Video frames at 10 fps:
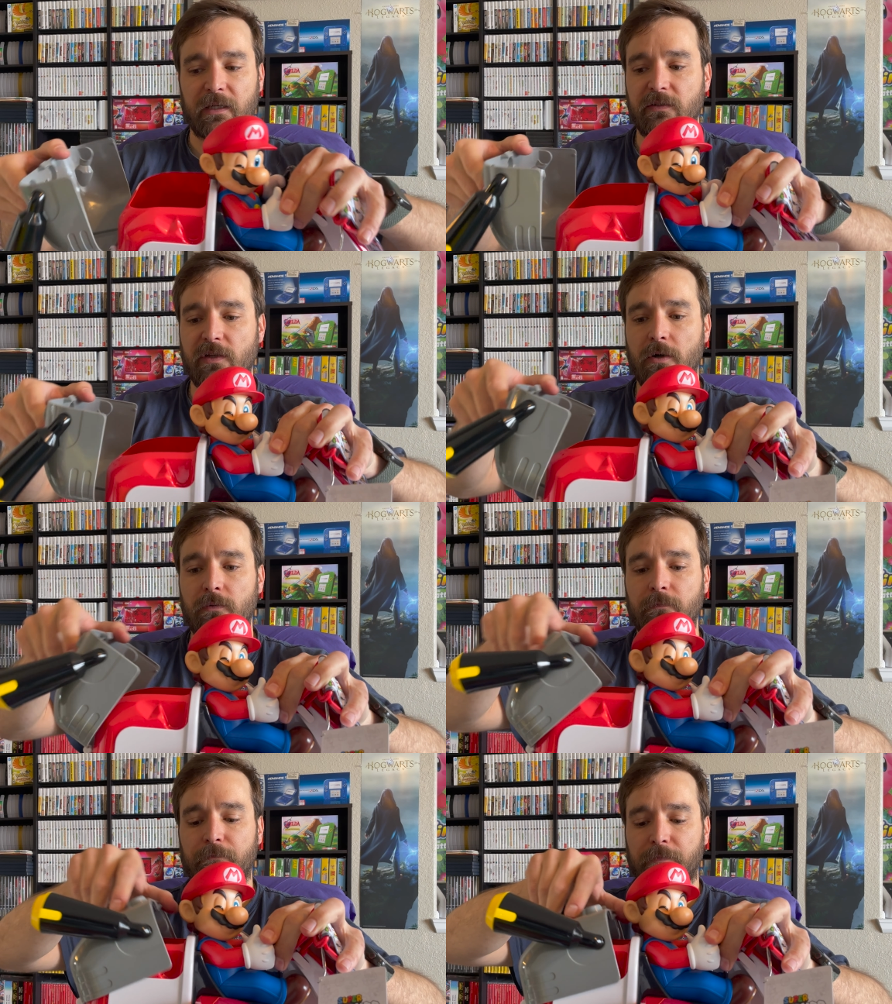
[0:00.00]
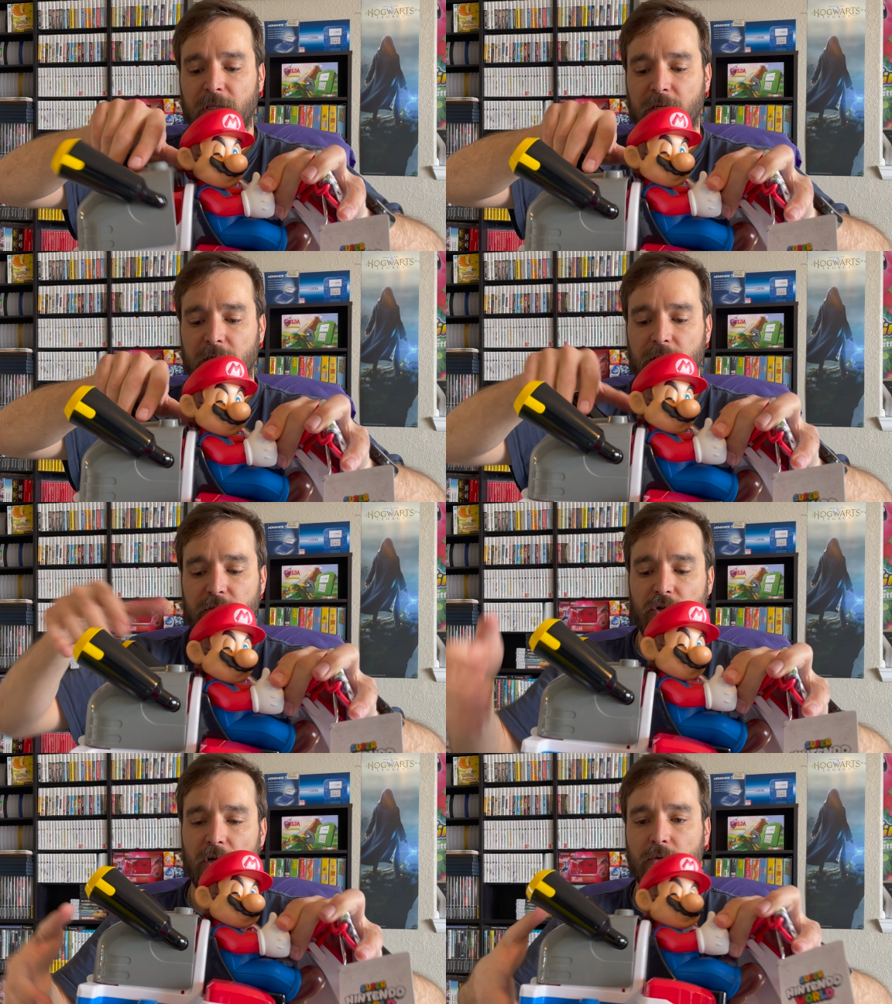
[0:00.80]
so. The
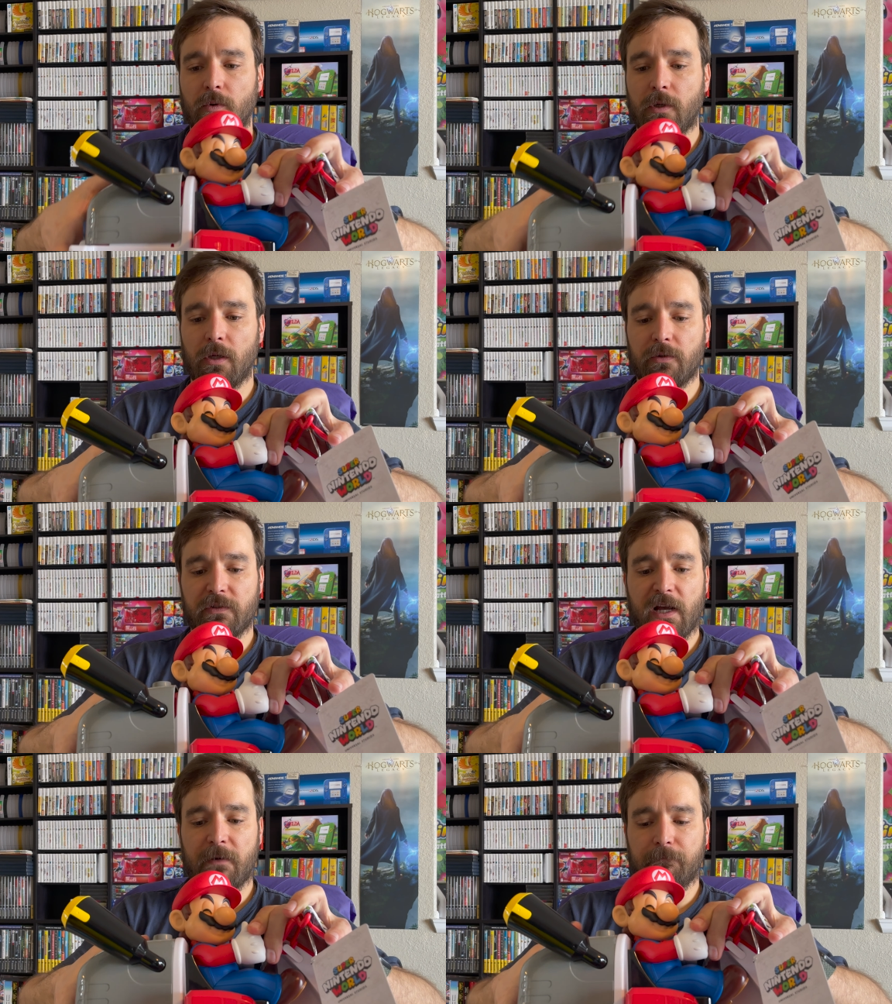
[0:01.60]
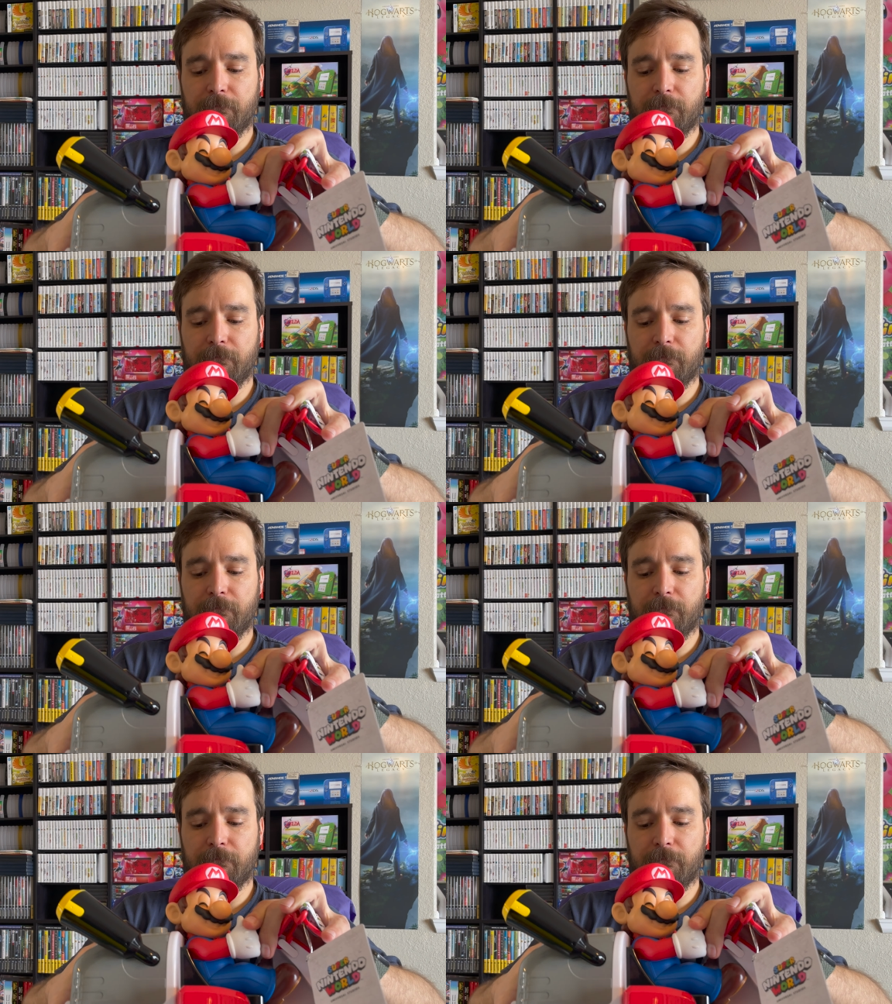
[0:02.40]
trunk will close up.